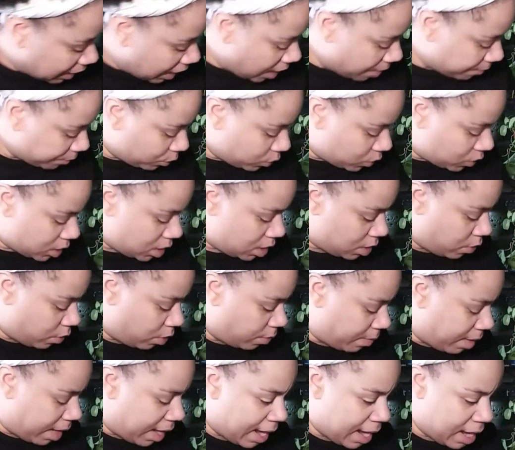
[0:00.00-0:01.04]
You've seen her
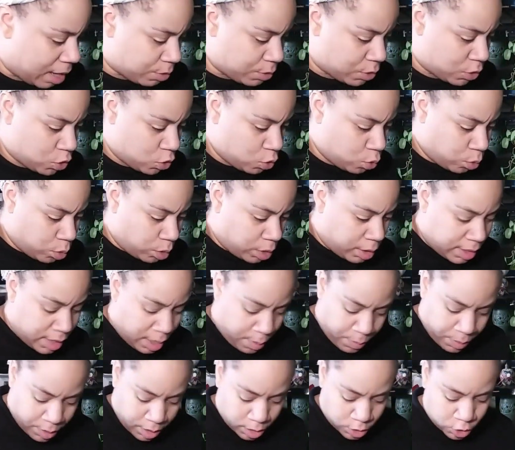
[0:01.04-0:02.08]
in my house tour, and
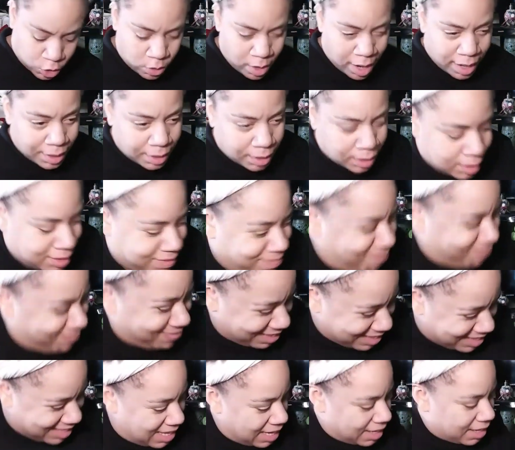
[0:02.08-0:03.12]
I'm gonna try to
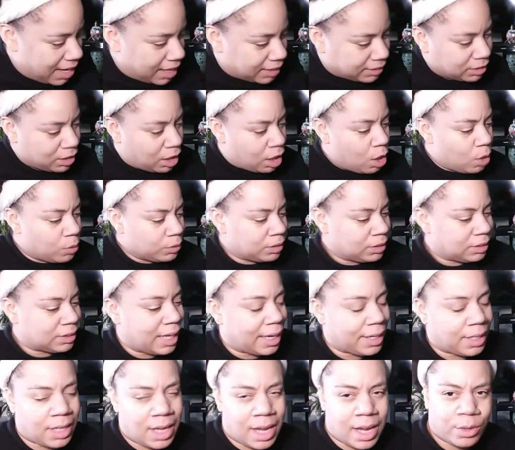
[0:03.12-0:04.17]
get as close as
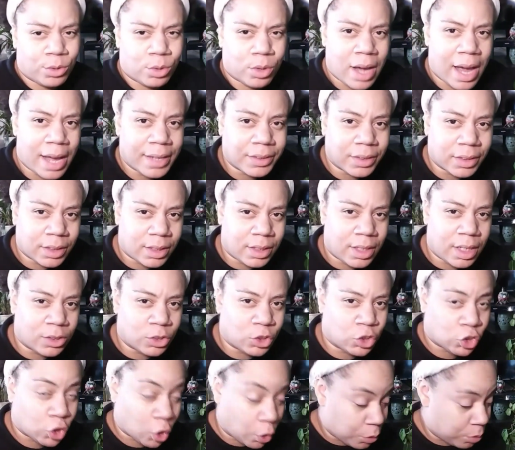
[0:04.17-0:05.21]
I can, you guys, and
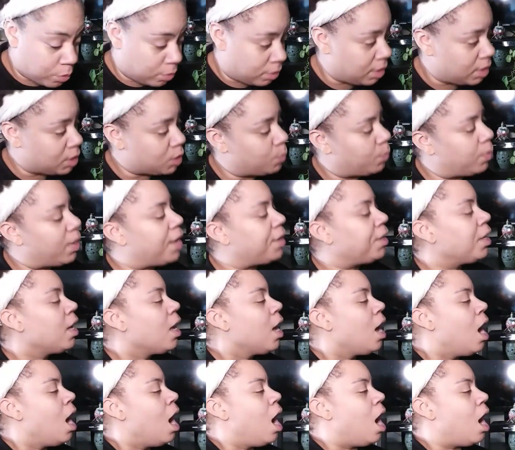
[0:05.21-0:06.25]
show you this. But
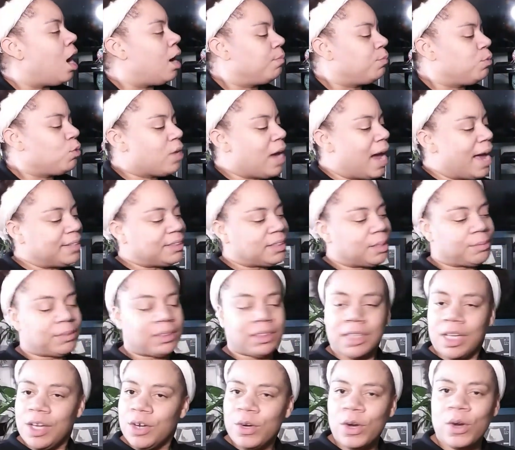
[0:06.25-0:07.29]
you guys have
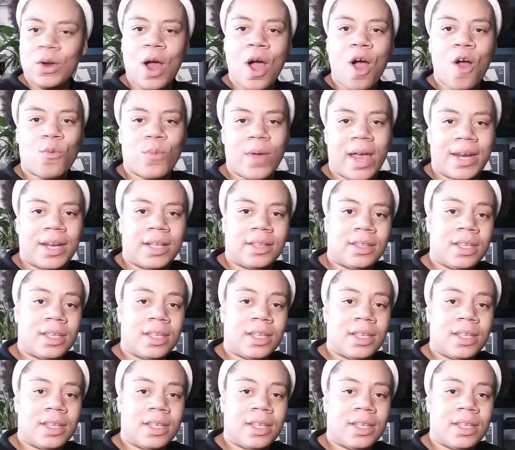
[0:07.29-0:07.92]
seen her already.